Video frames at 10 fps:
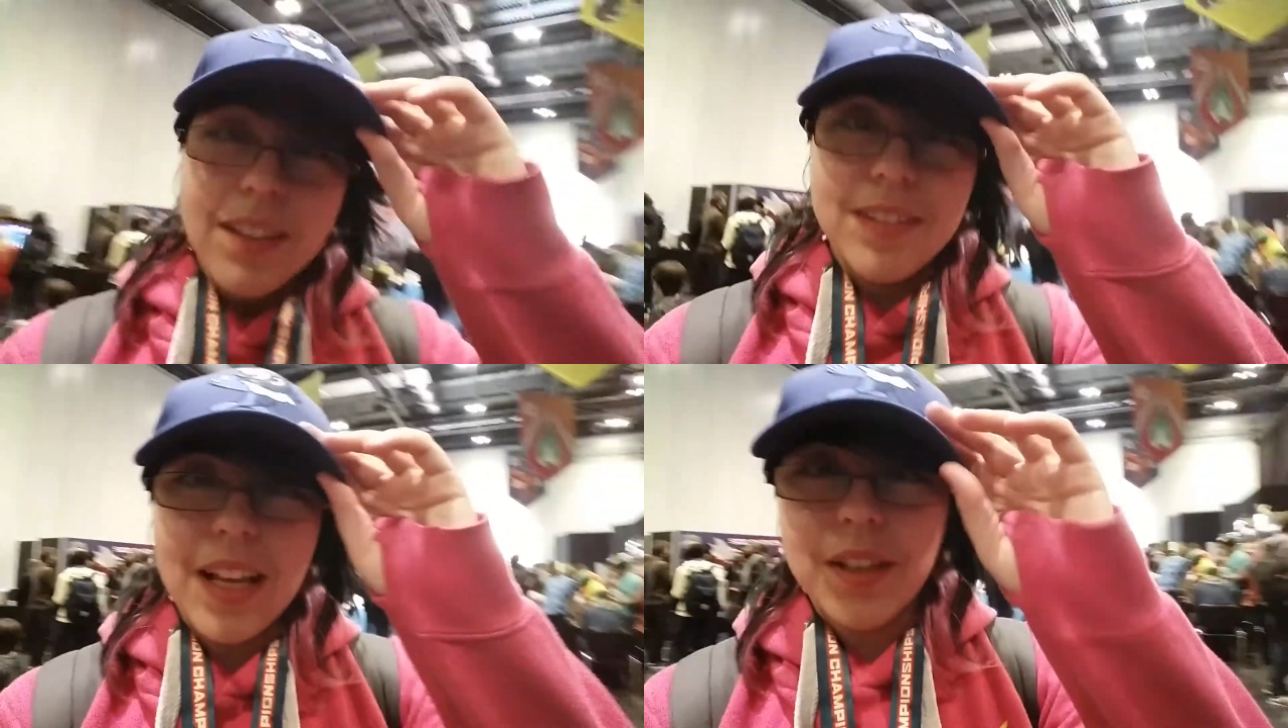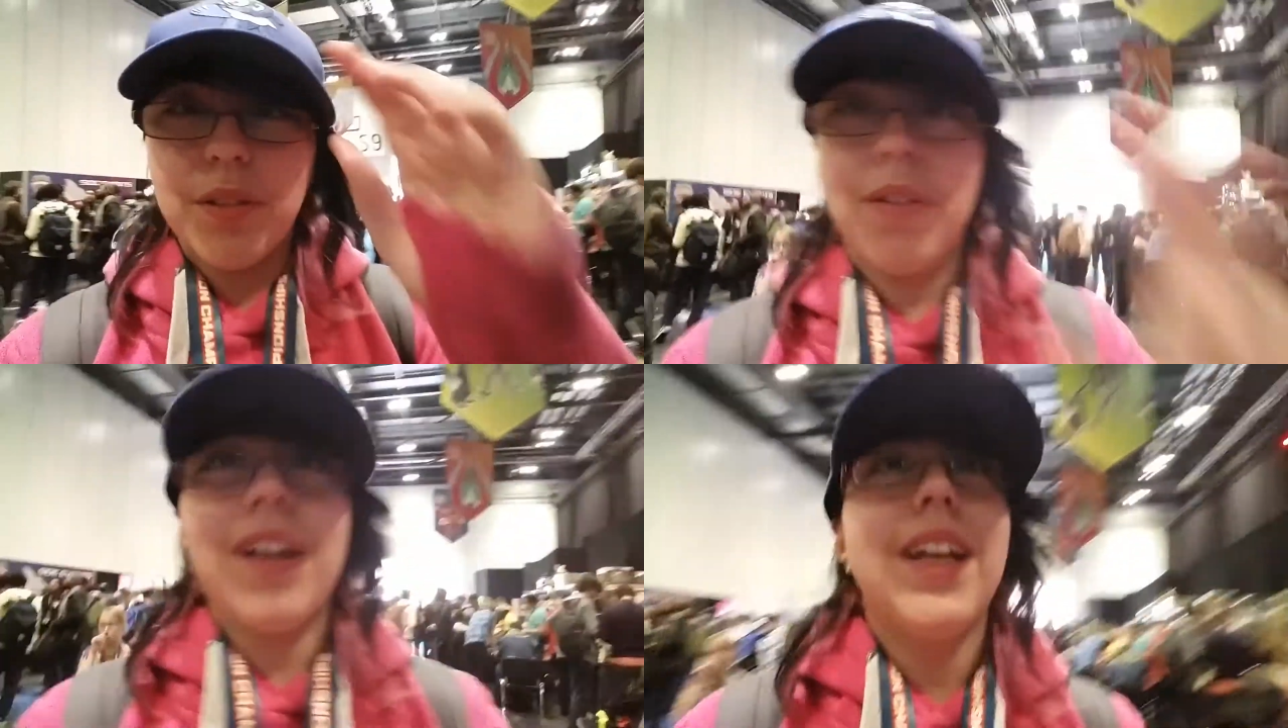Day
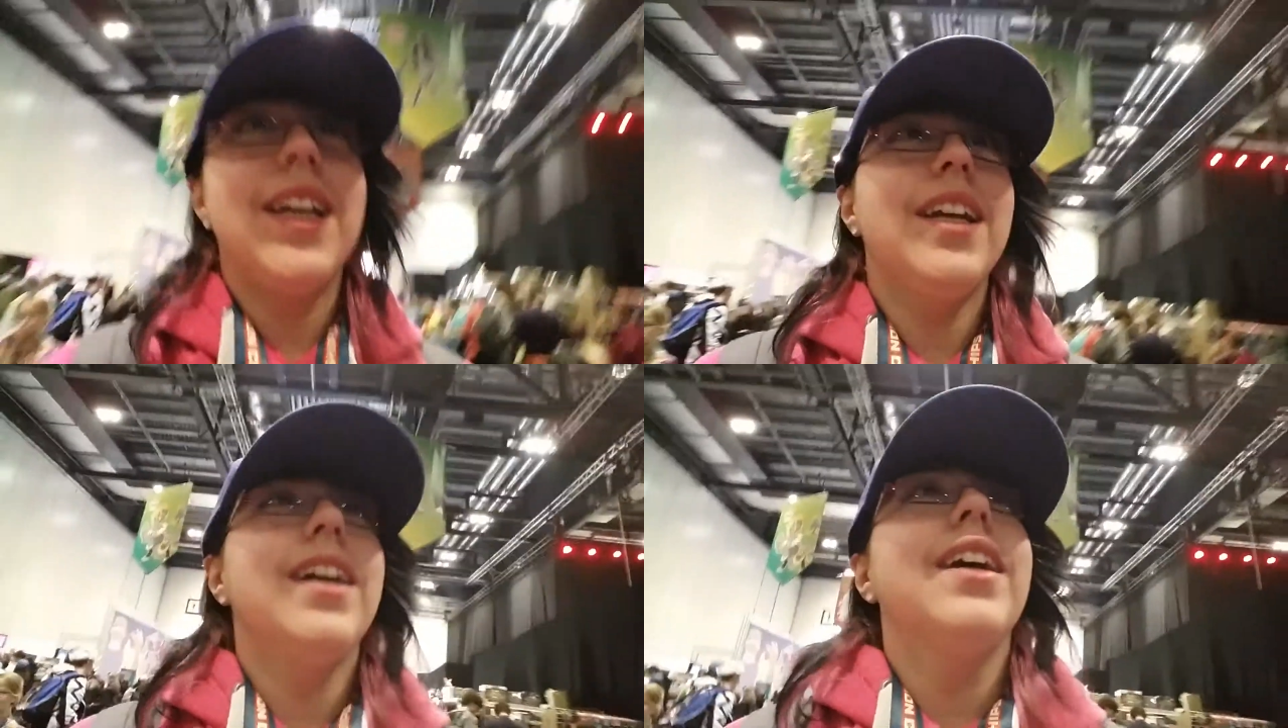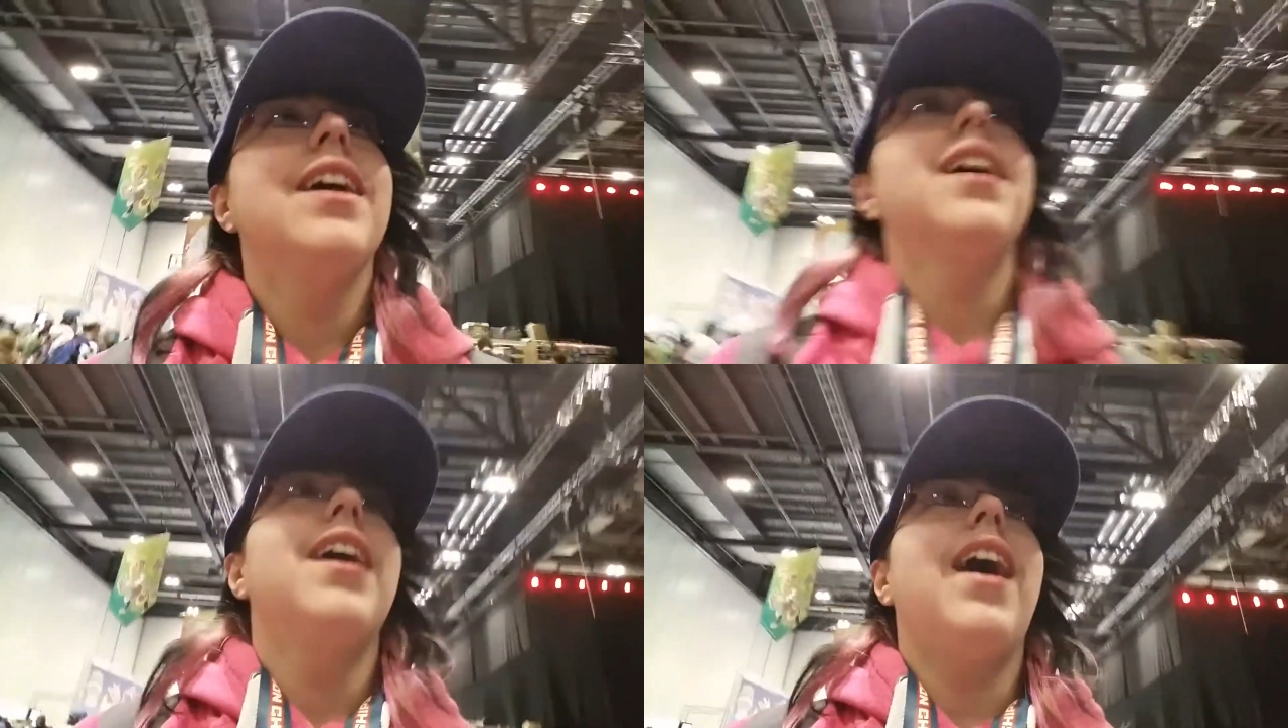3
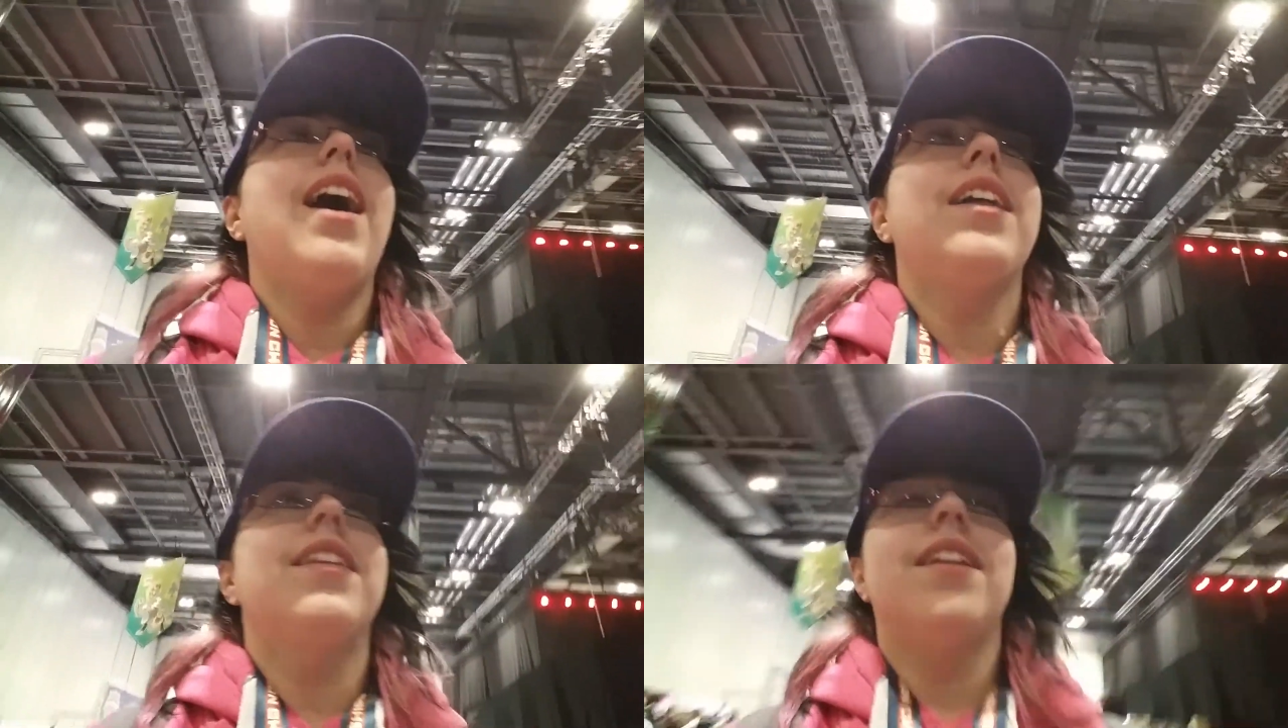at the